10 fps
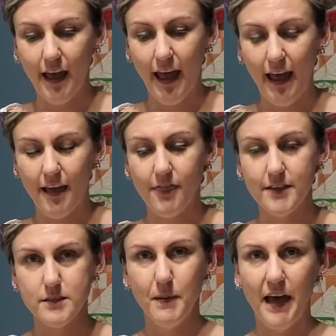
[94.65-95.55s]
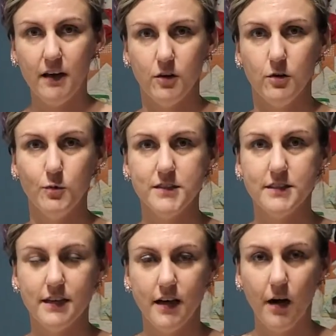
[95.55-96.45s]
at this pattern was
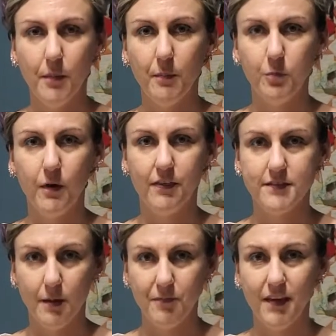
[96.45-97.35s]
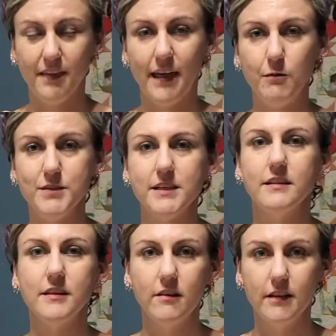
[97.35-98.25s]
to come up with something that was a
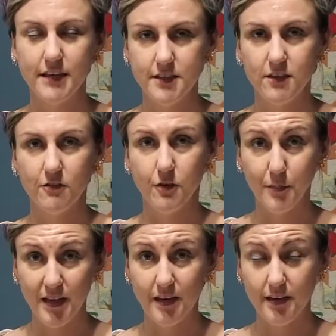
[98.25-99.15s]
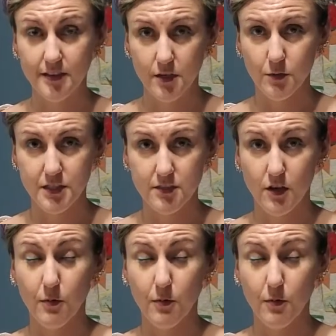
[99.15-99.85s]
little easier for beginning sewers to sew,